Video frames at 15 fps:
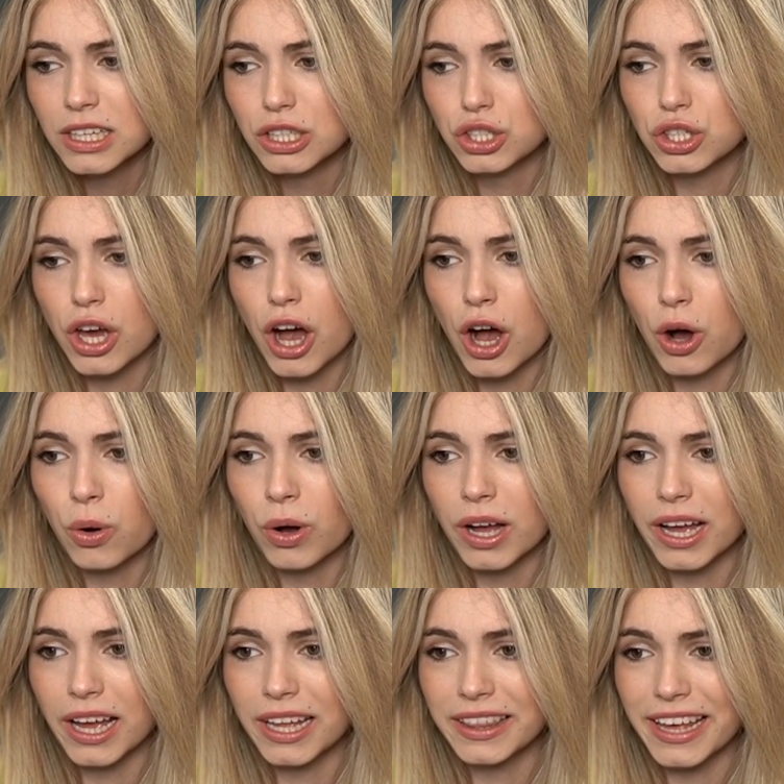So
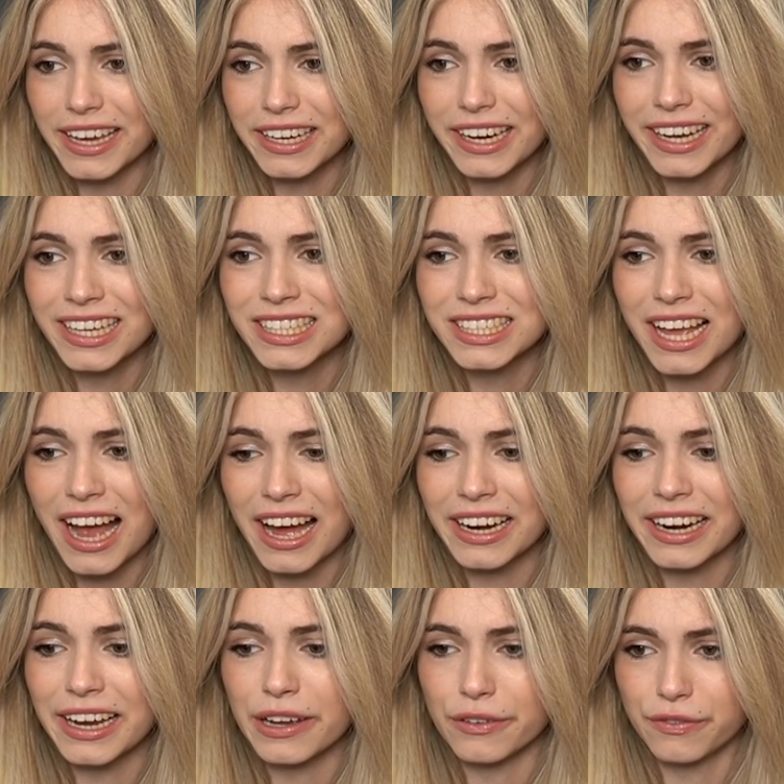the idea is
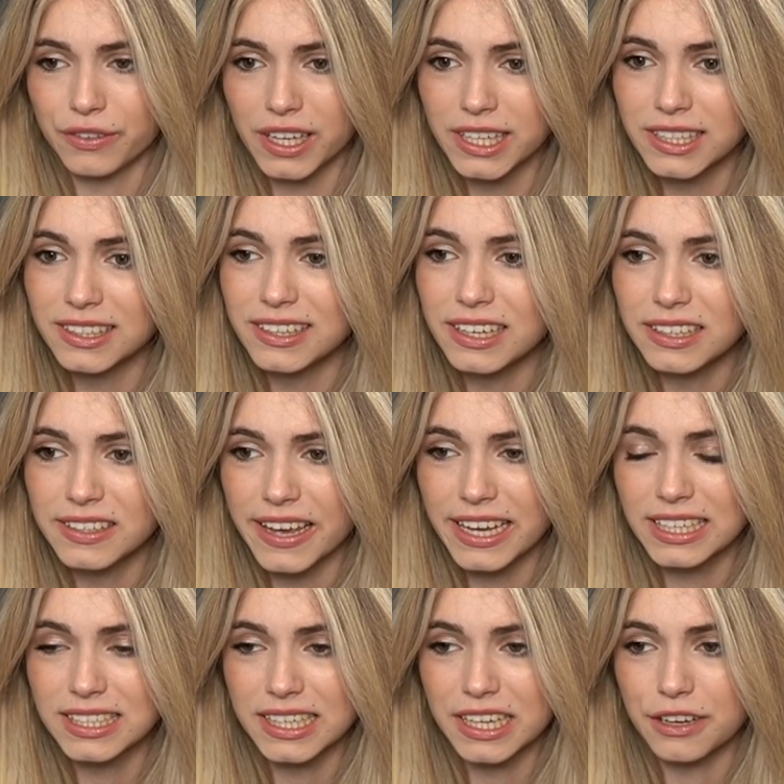that if d
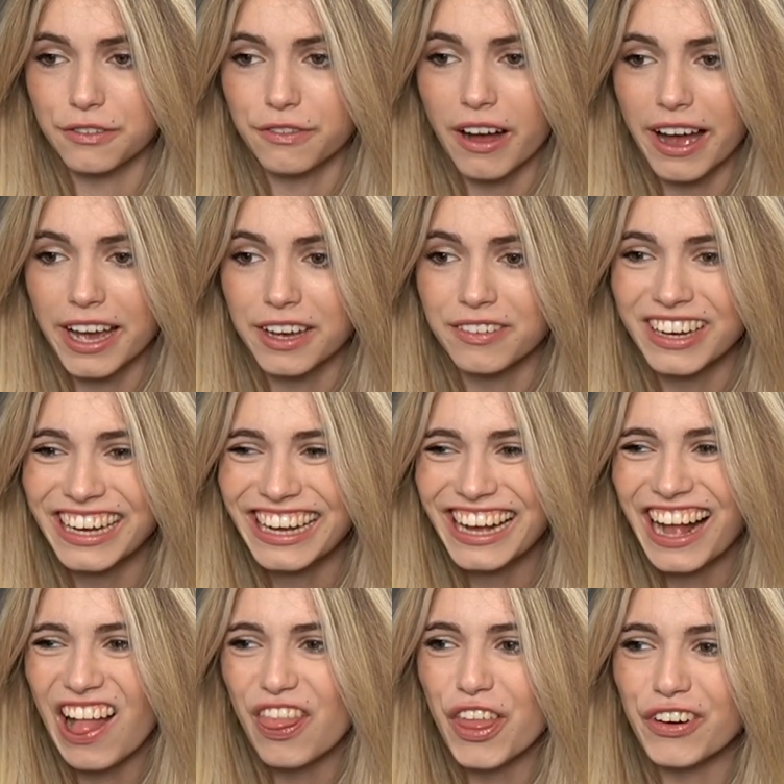takes e5,
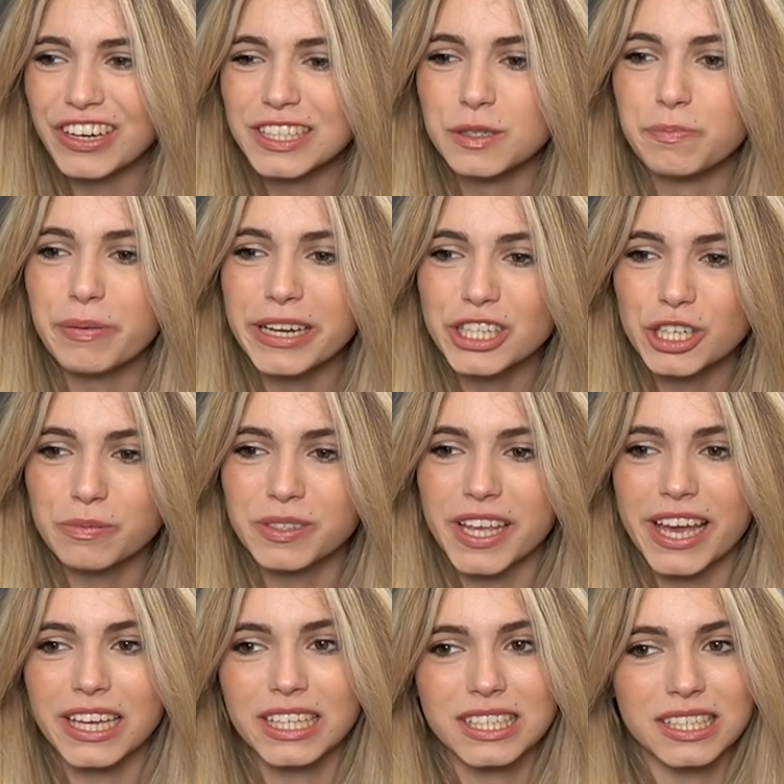there is bishop
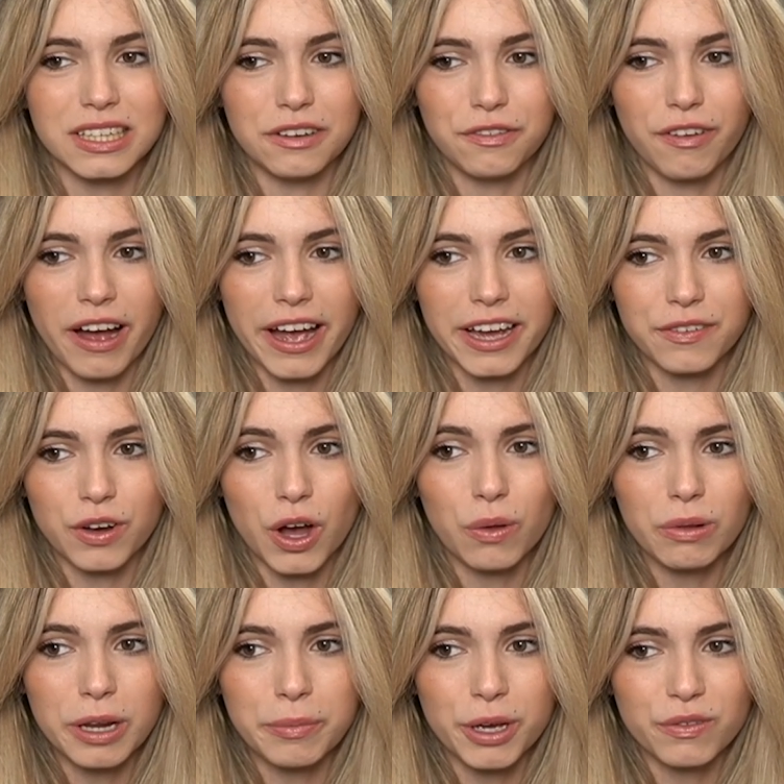takes c5,
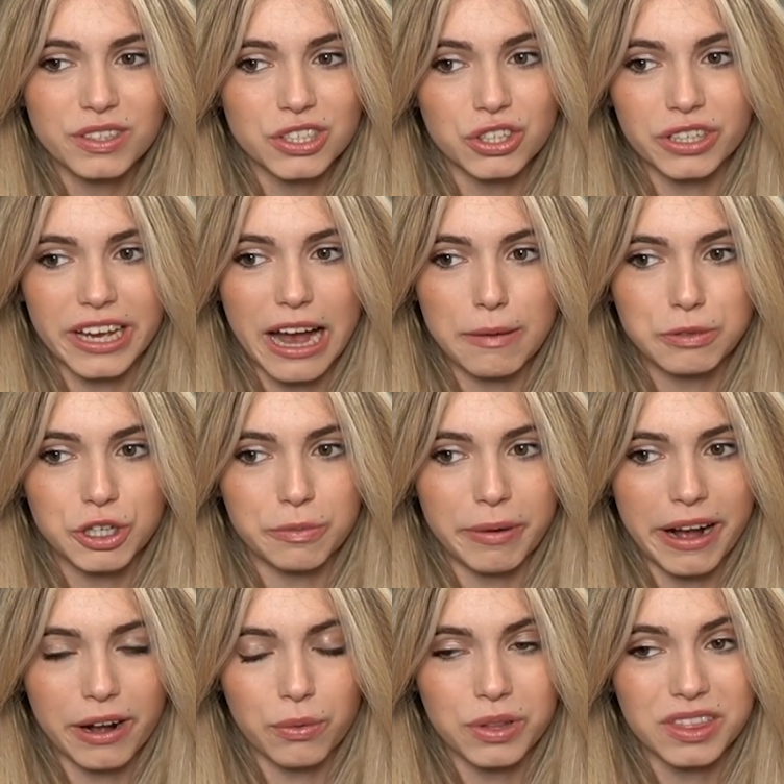only move is to capture
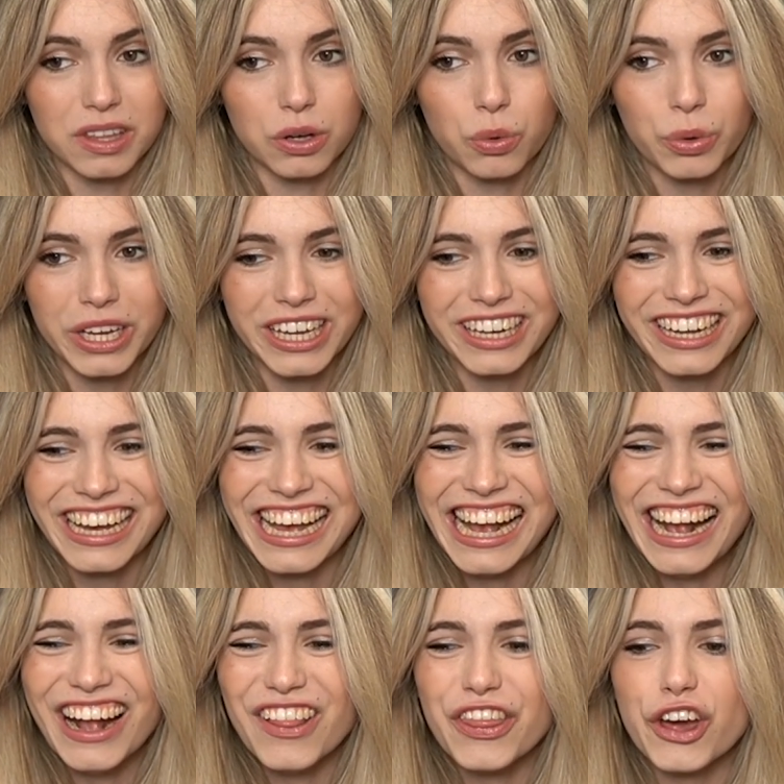back with the queen.
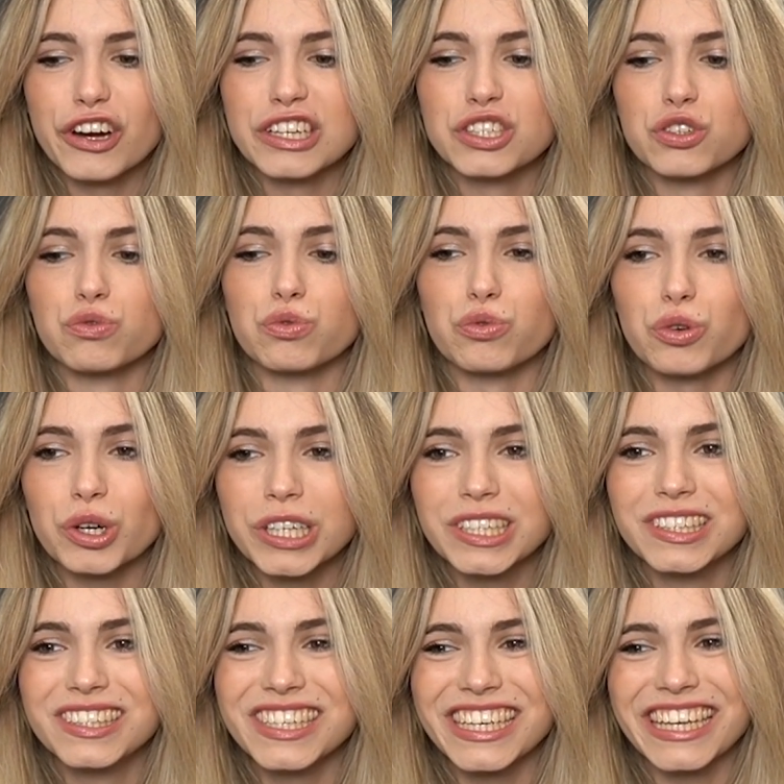there is rook
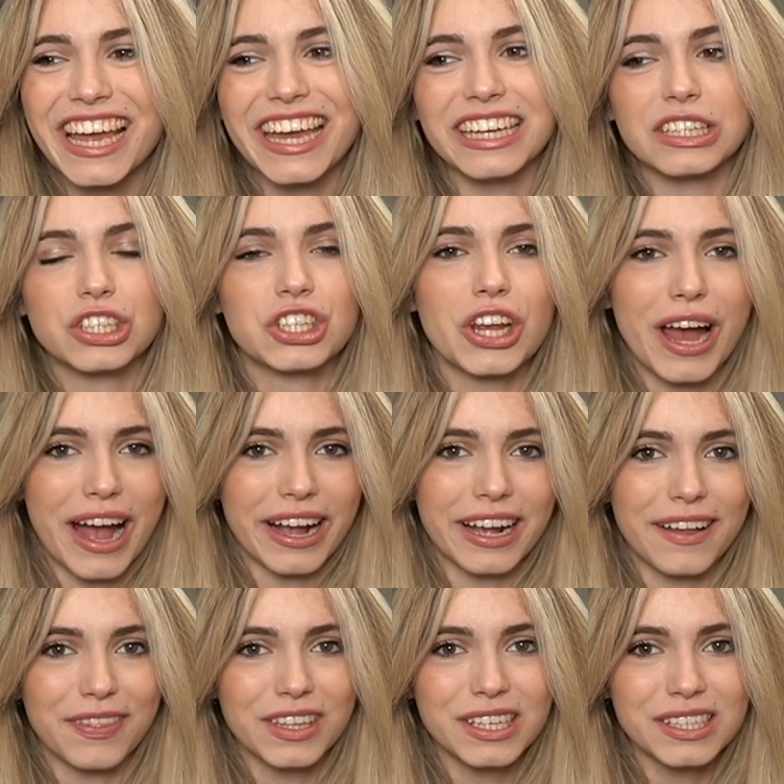d8 check,
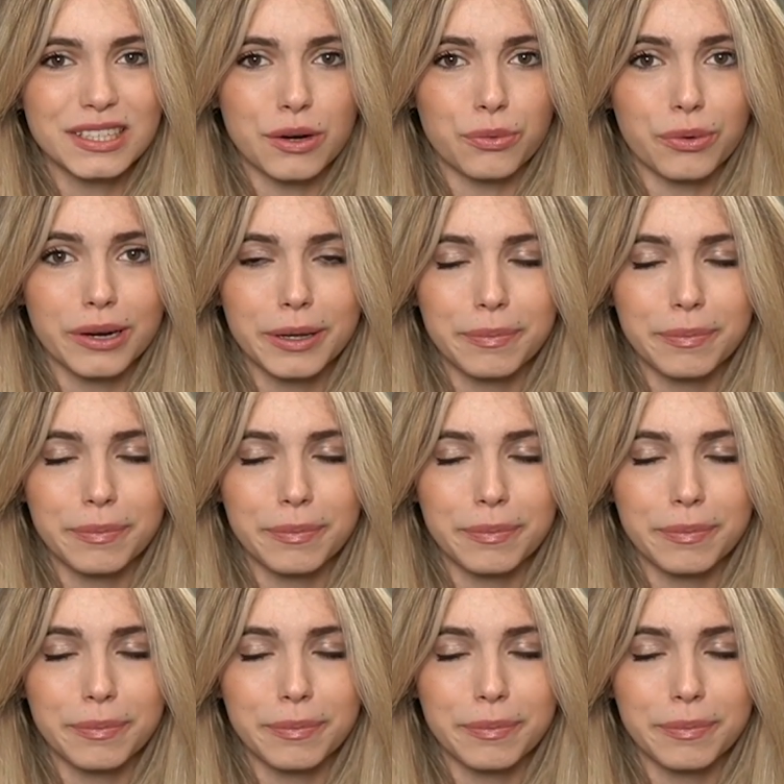and this is a really